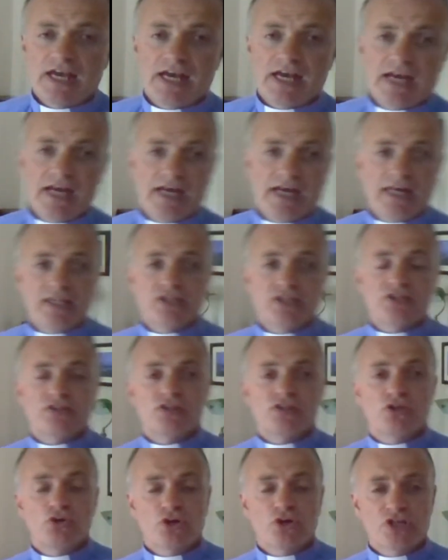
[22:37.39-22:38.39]
and
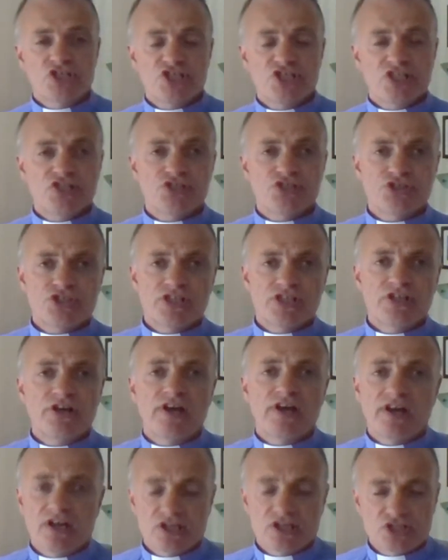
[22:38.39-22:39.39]
the Lord Jesus in our
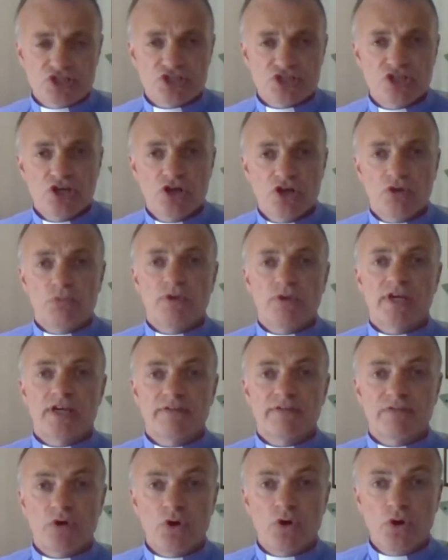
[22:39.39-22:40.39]
hearts, we
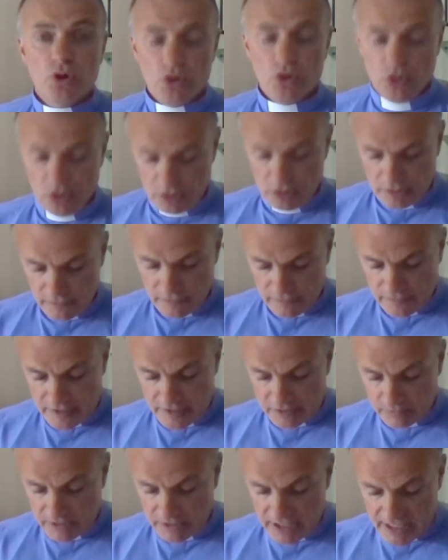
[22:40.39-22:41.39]
have all
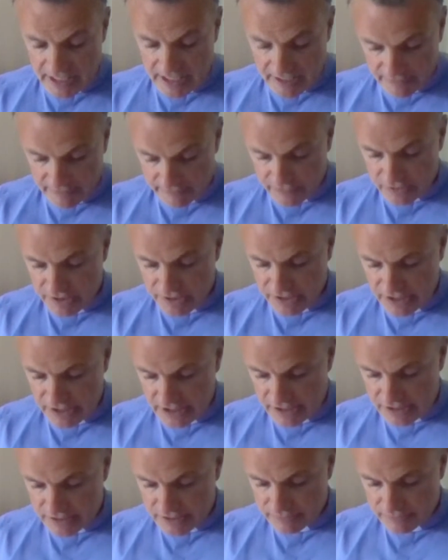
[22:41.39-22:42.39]
that we ever
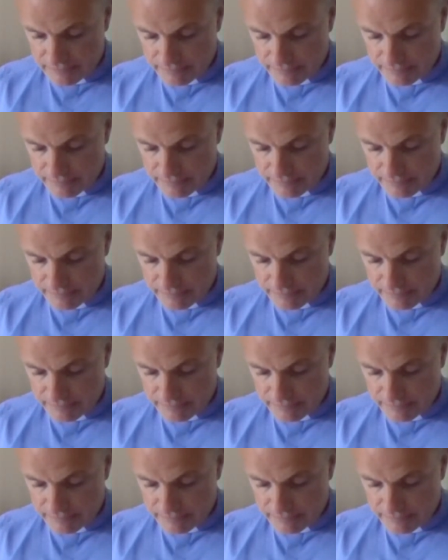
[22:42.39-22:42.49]
need.